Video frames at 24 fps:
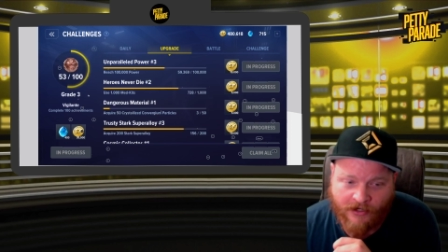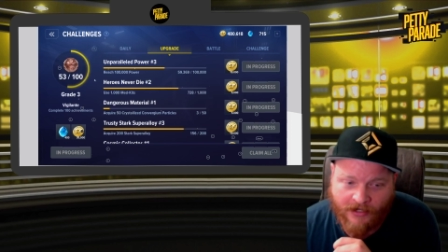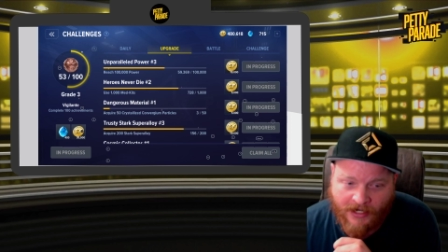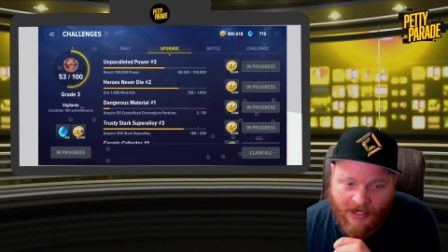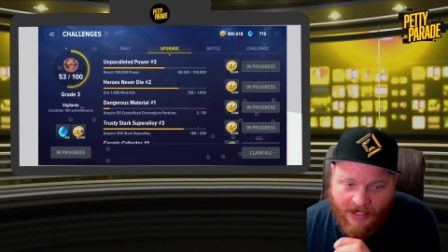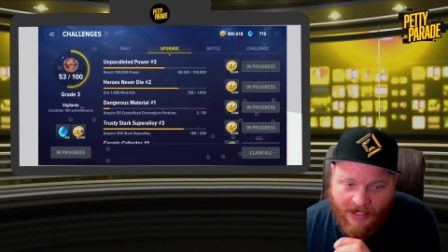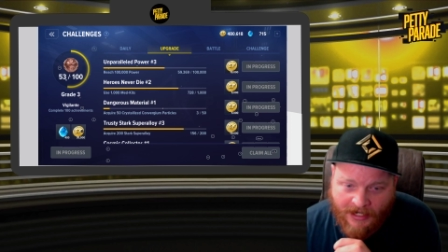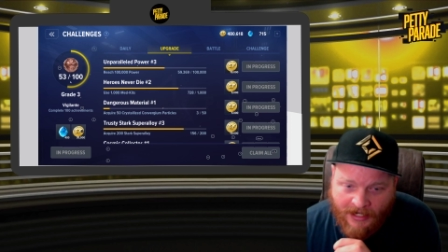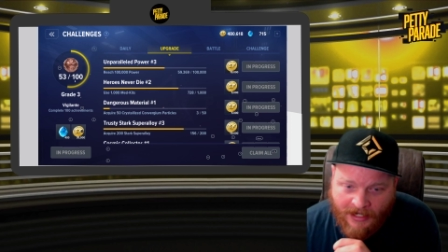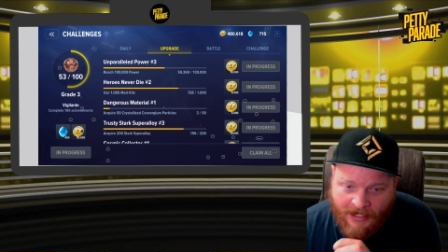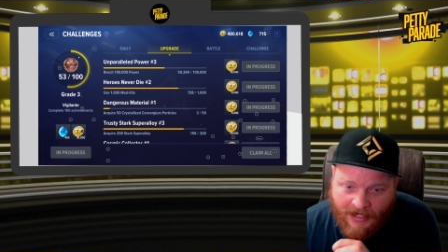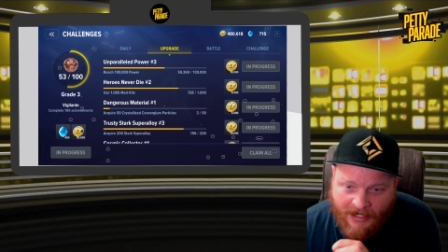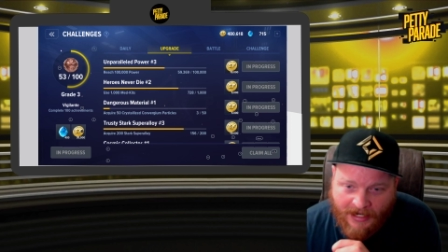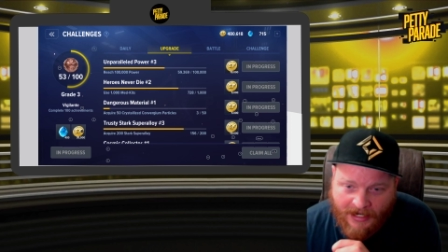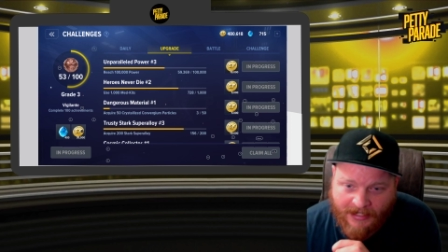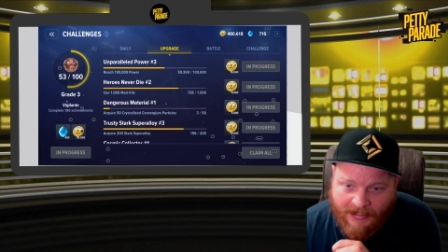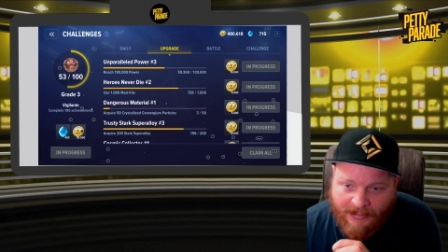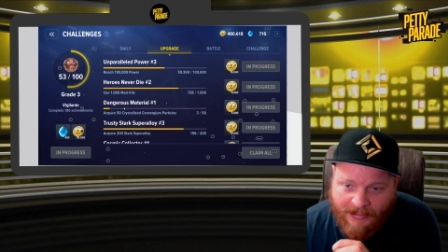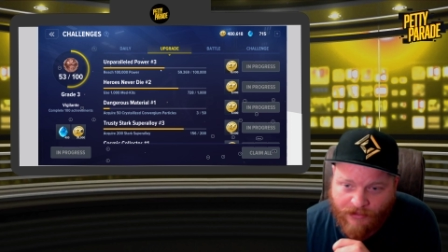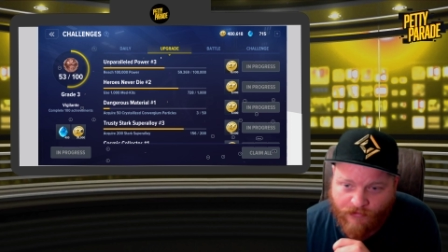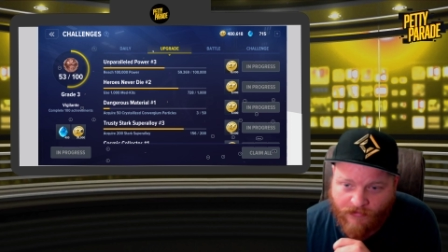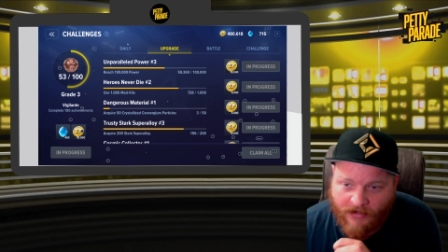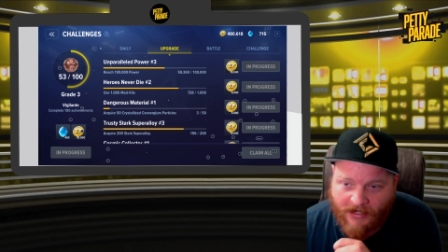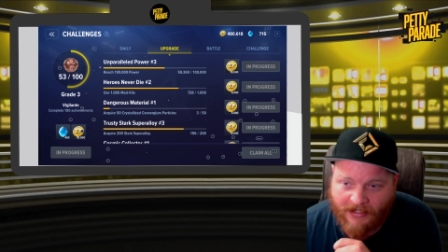and I
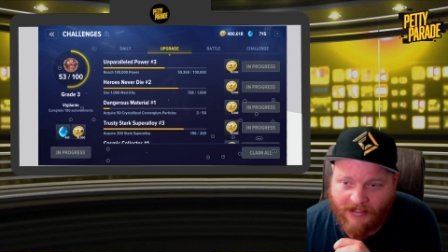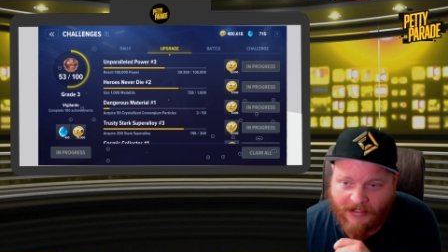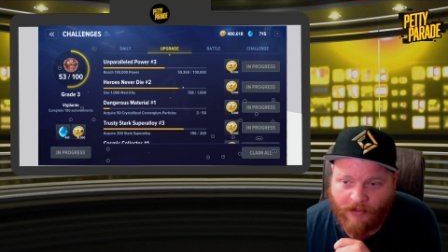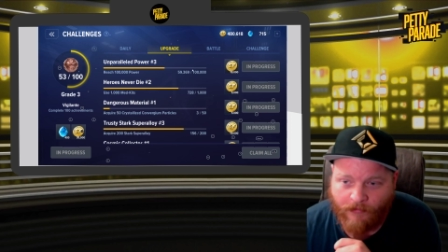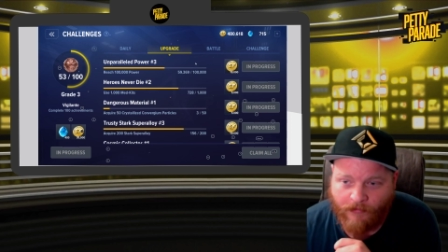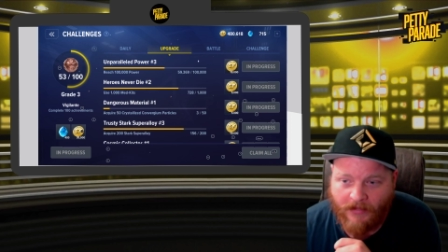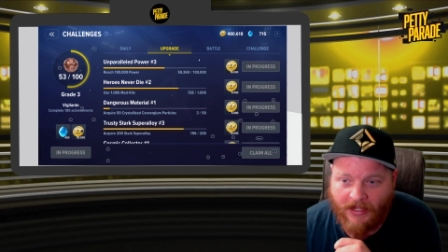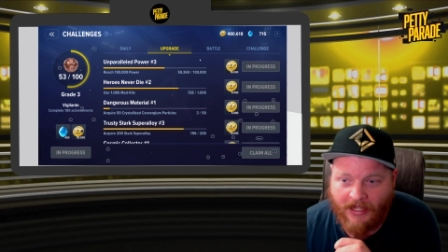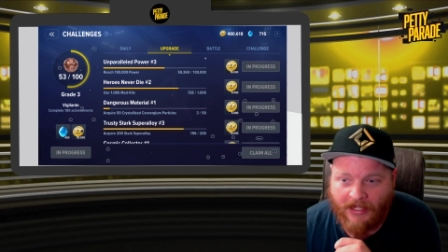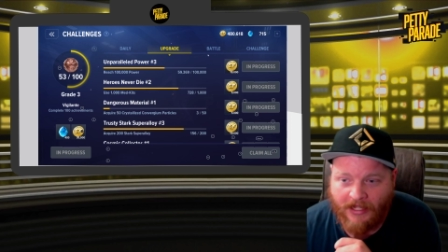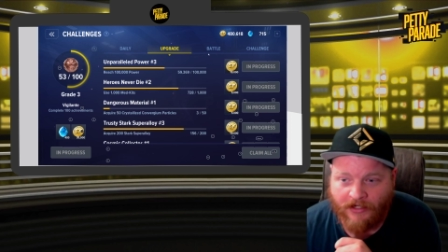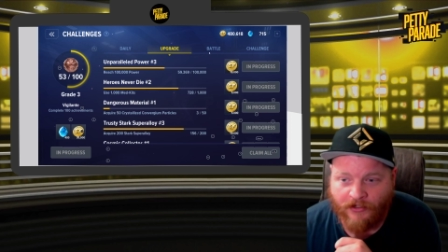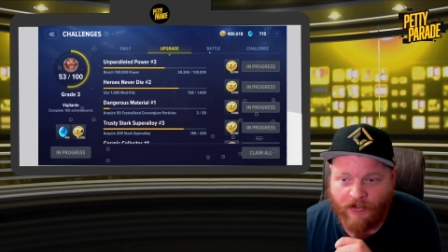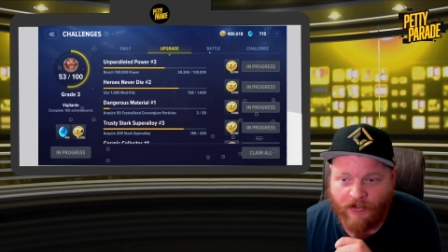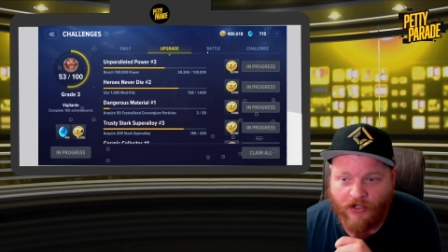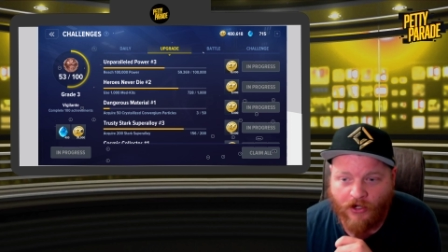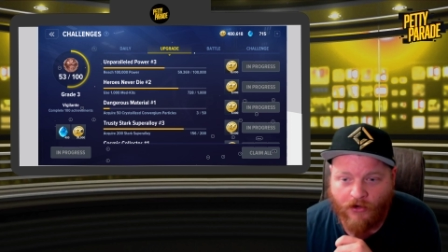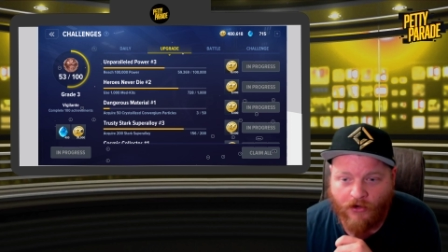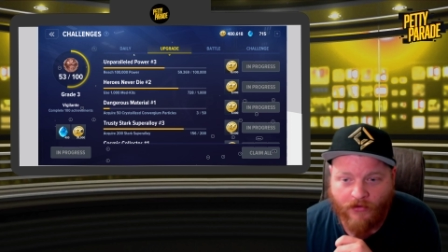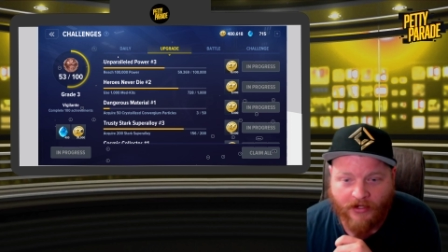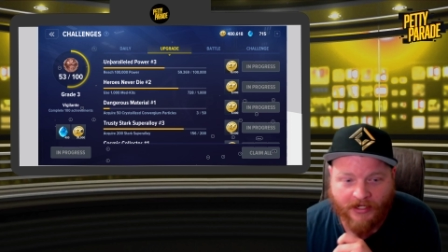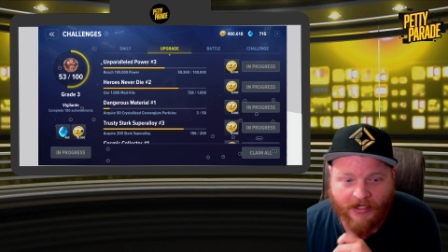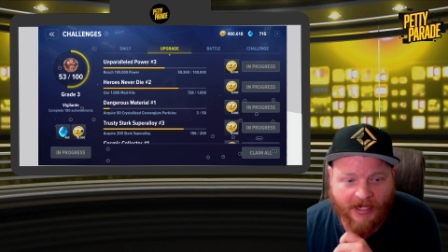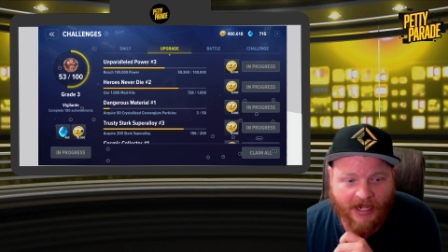highly recommend
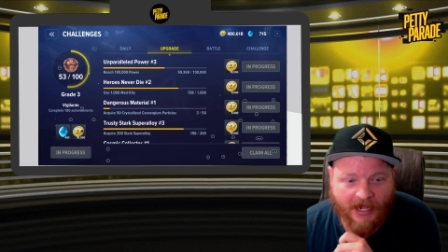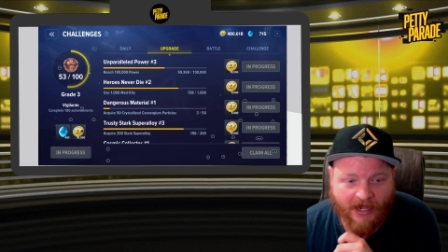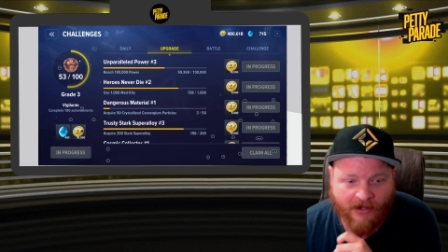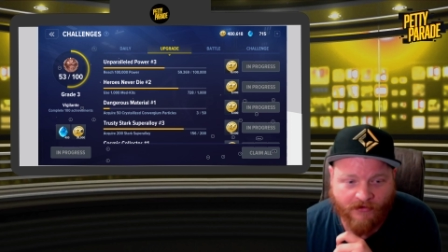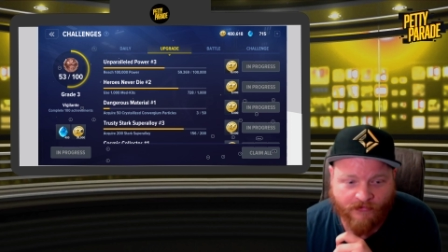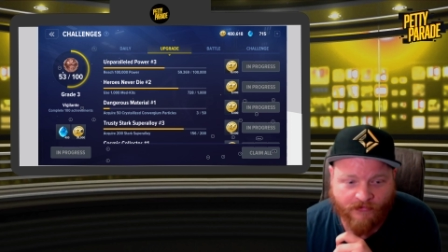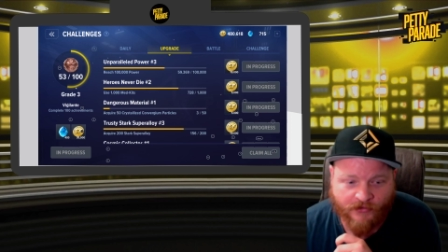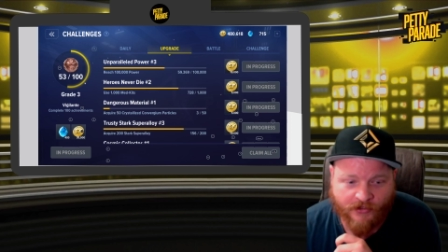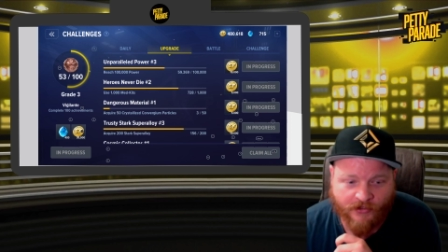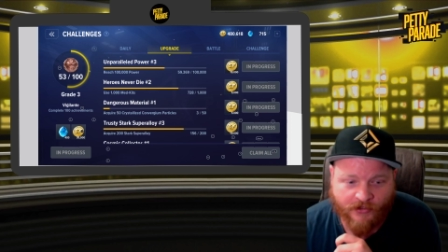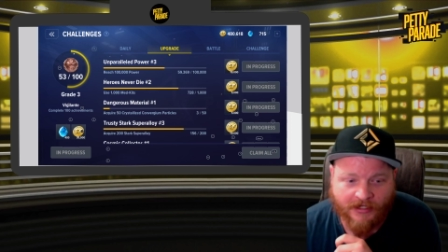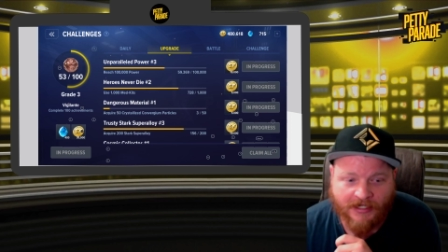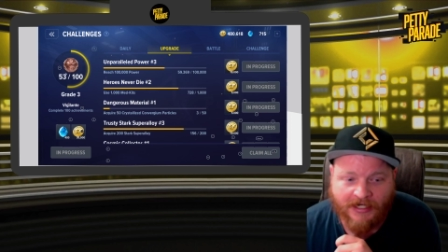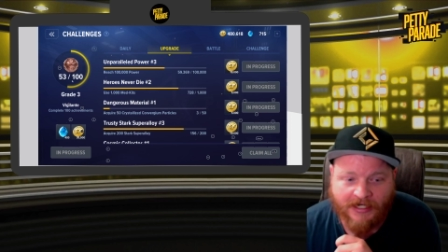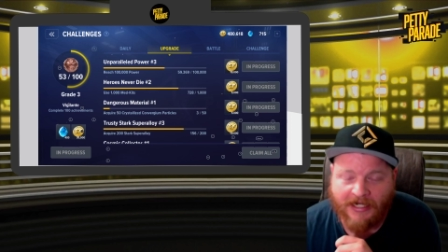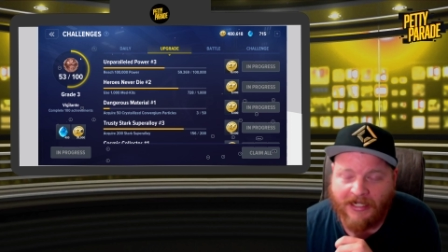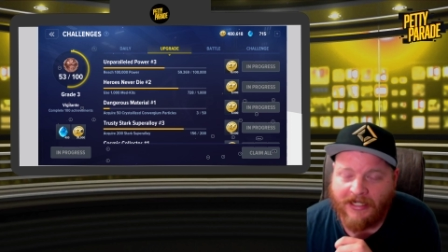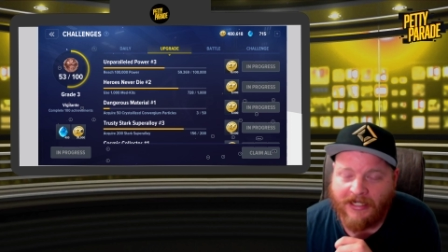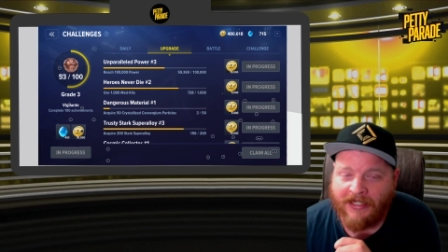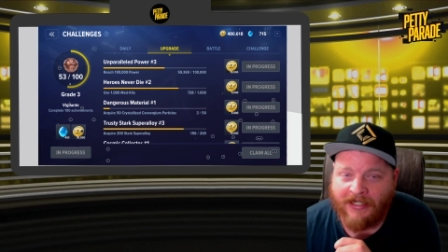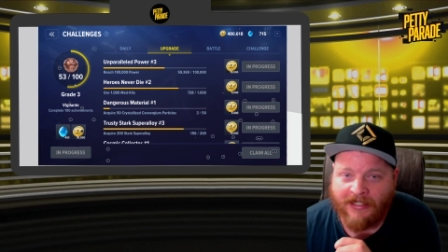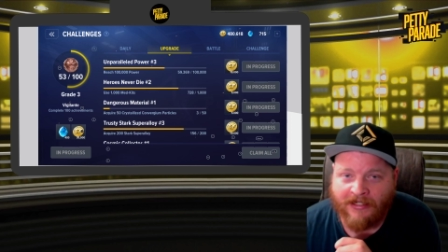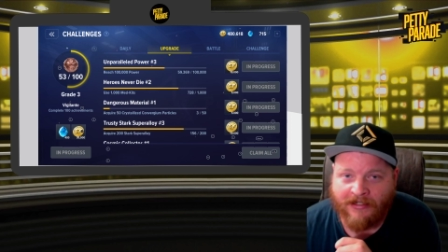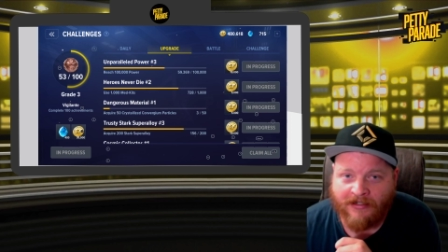going after and
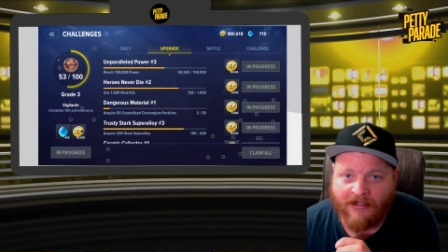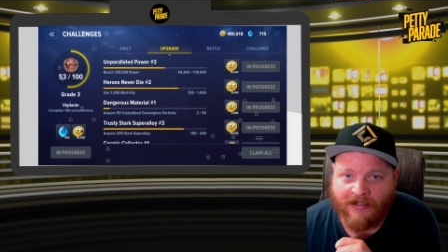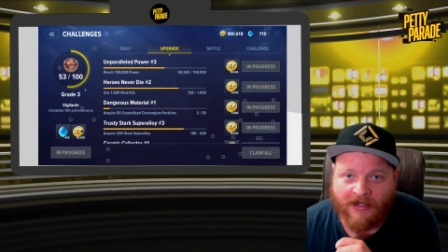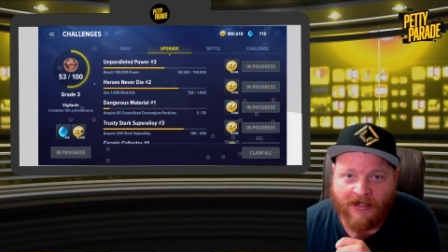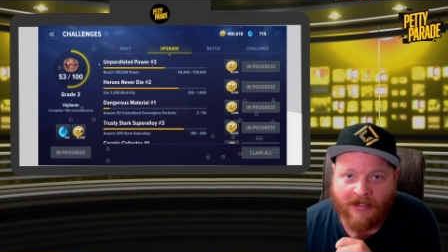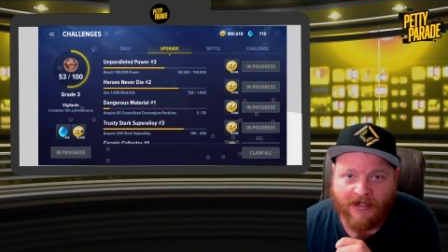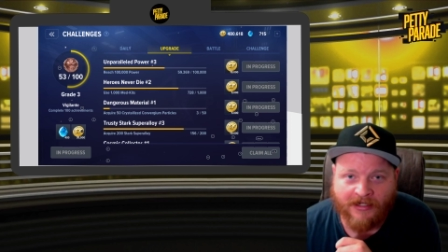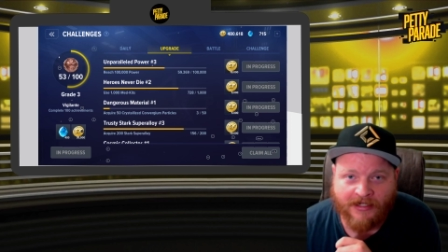getting